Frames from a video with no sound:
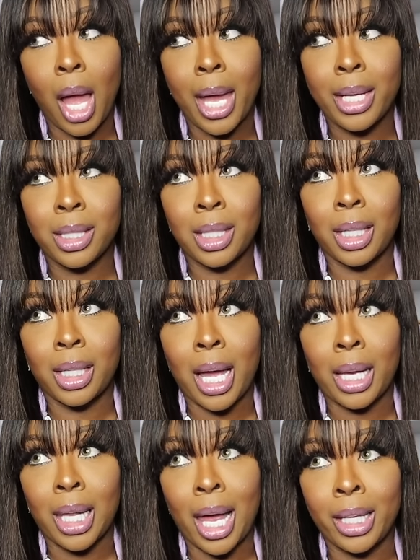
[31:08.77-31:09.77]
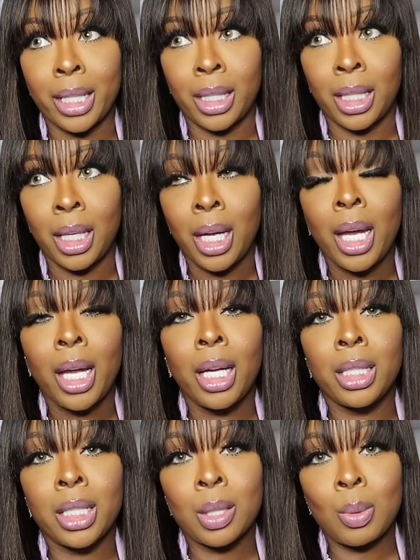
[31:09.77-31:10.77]
I hate saying not liking it.
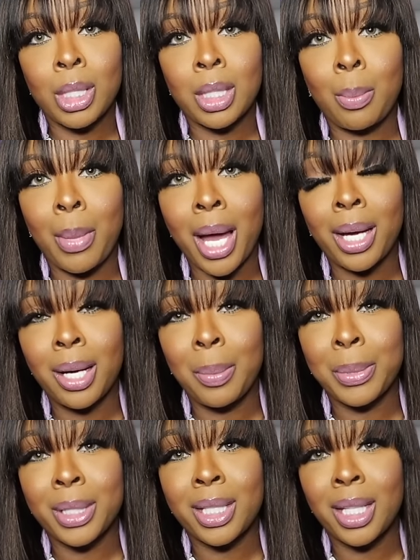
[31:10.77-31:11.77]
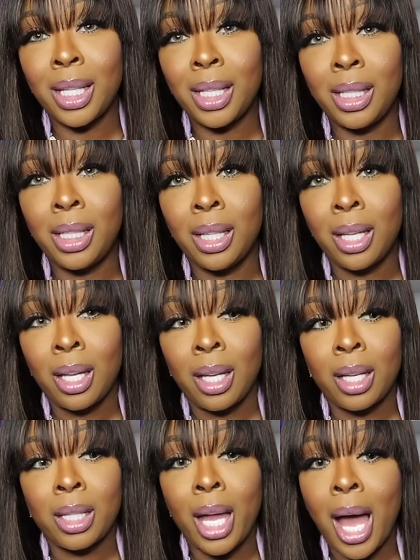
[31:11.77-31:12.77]
It just wasn't my cup of tea.
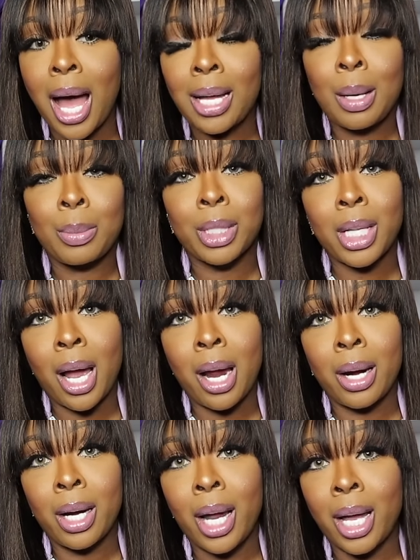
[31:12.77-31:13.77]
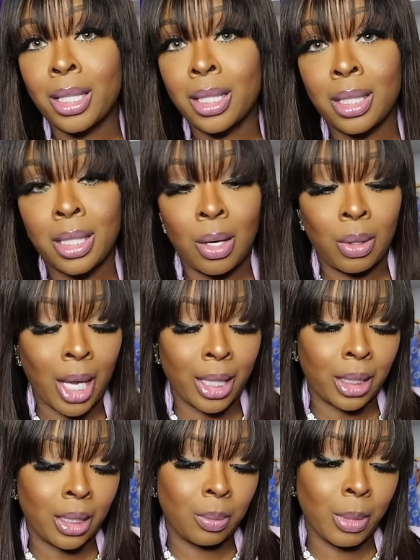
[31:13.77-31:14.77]
Yeah, I, am sorry. I just don't
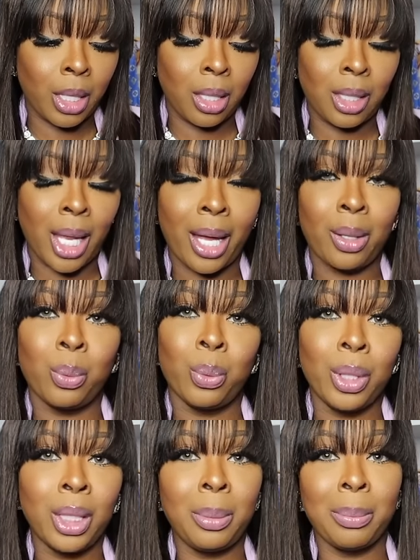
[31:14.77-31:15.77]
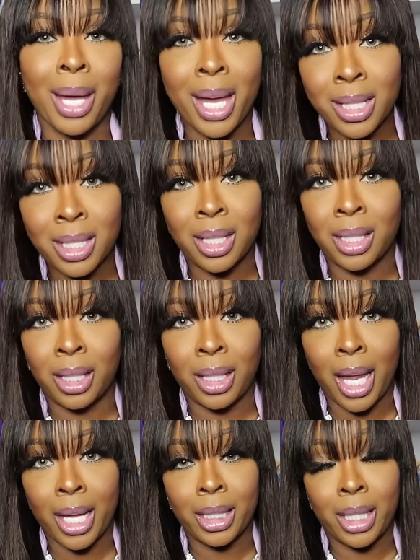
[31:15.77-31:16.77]
like the smell like really masculine
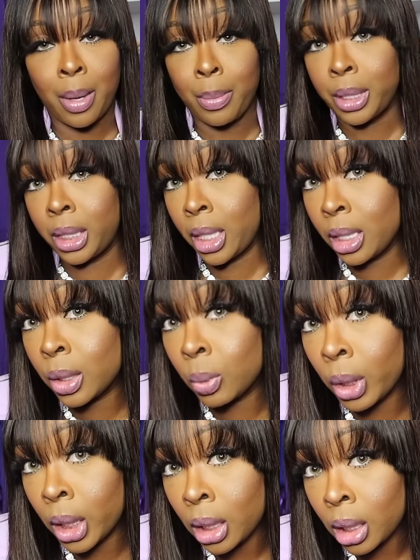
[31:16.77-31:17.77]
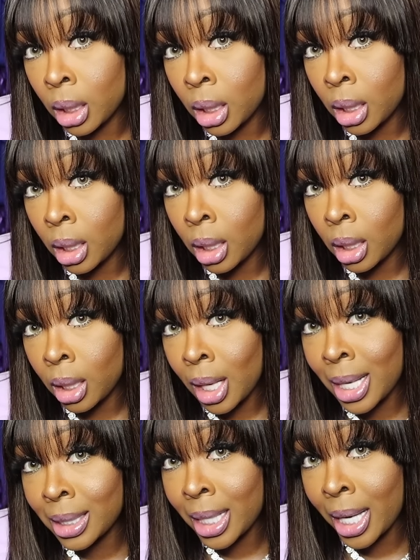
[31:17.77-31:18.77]
like that. But this one,
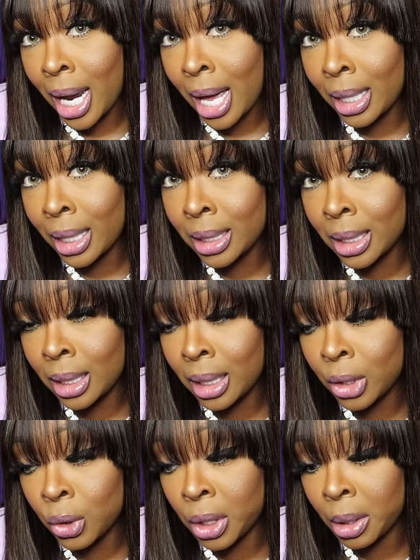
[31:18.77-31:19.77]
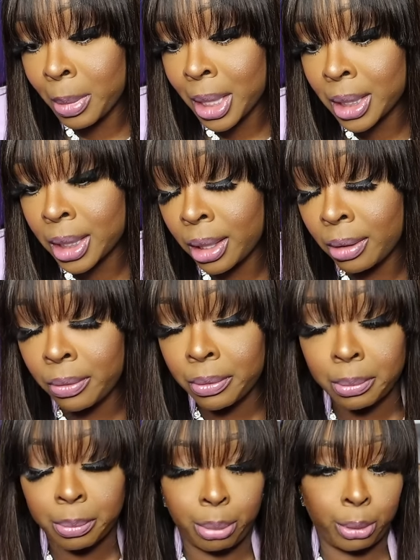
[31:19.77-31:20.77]
I said I'll let to contradict myself.
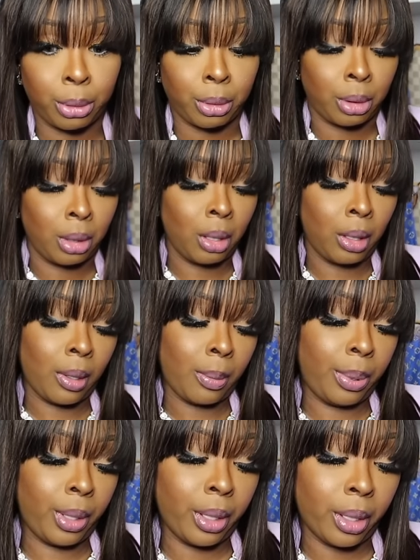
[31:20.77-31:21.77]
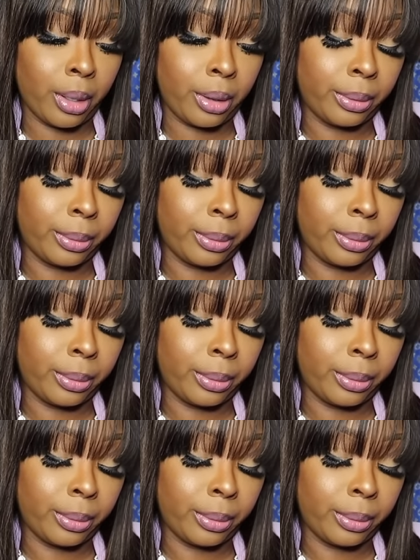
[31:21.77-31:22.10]
Puh, puh.